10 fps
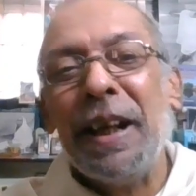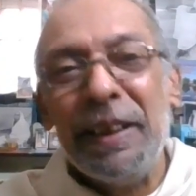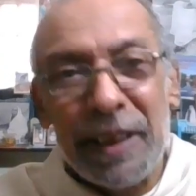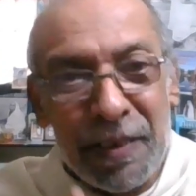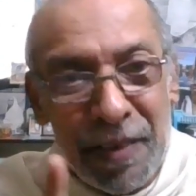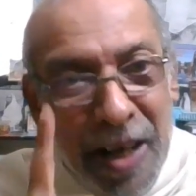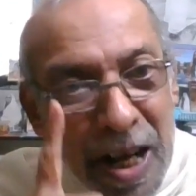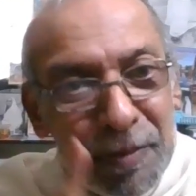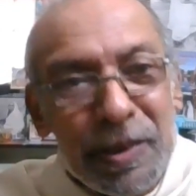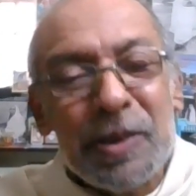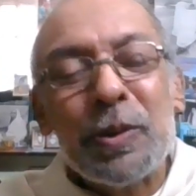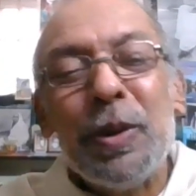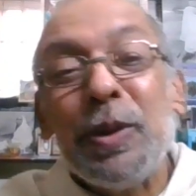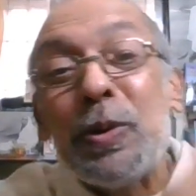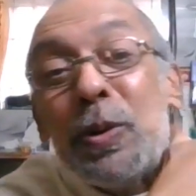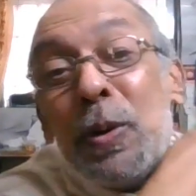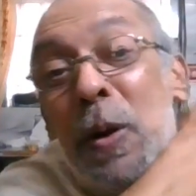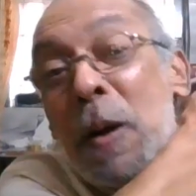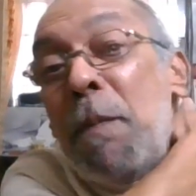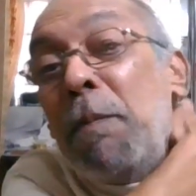And that raft is going
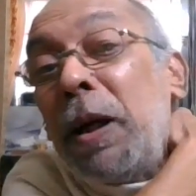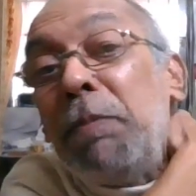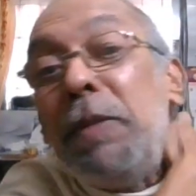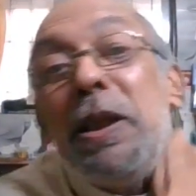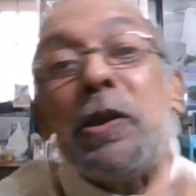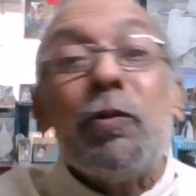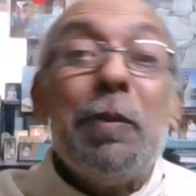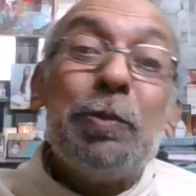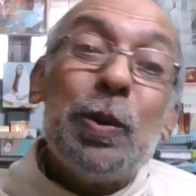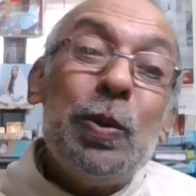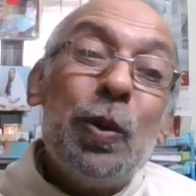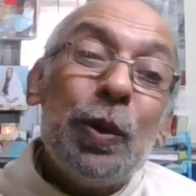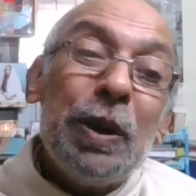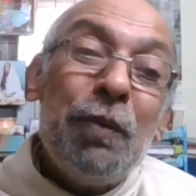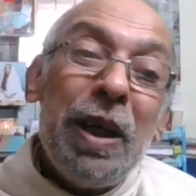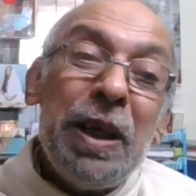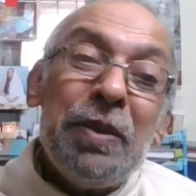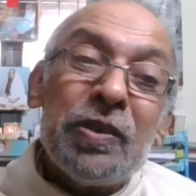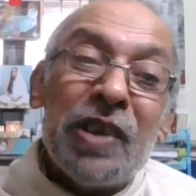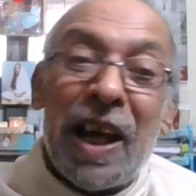to make me swim through on the
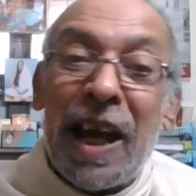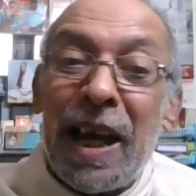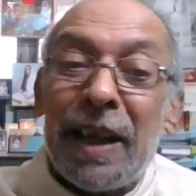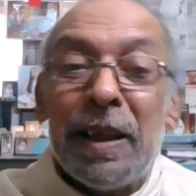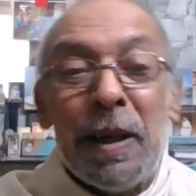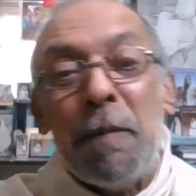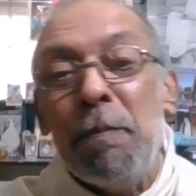waves and